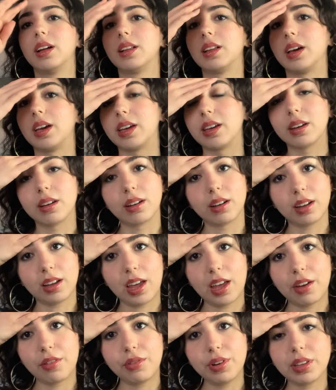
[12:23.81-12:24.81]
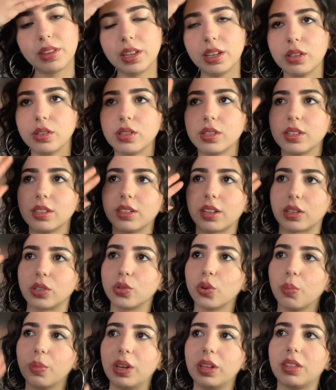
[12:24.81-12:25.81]
like everything is like
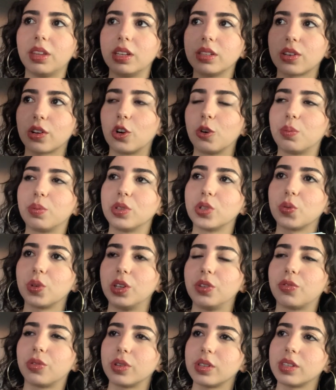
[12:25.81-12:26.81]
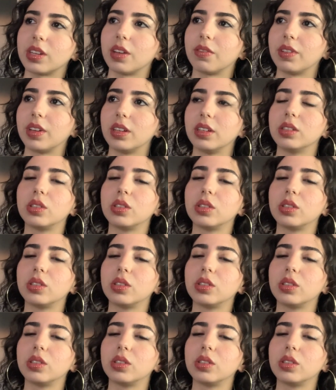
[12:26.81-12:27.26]
so many things are open 24/7.